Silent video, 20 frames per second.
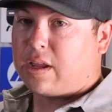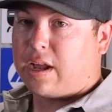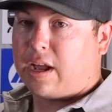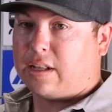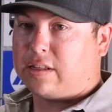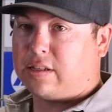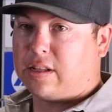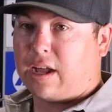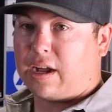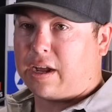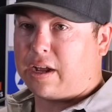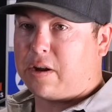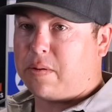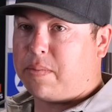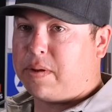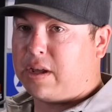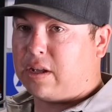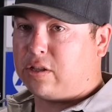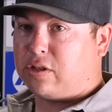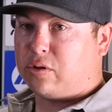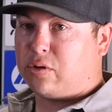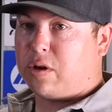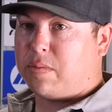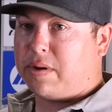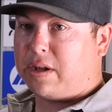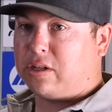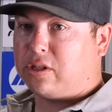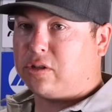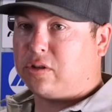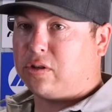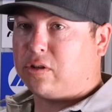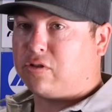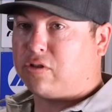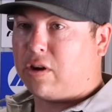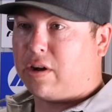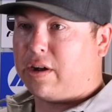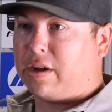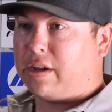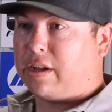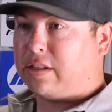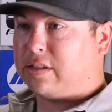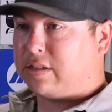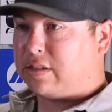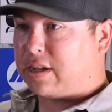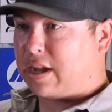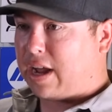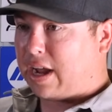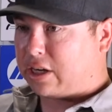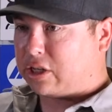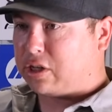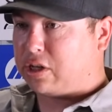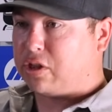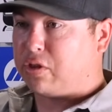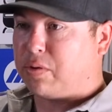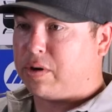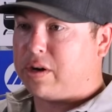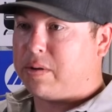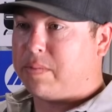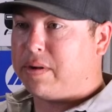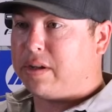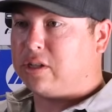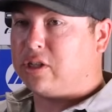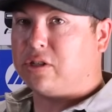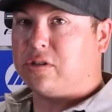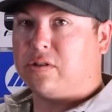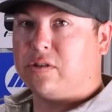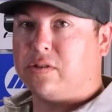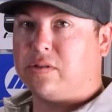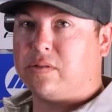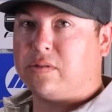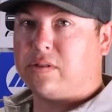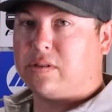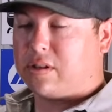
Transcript: it's not going to be a two-dimensional drawing. It's actually three-dimensional,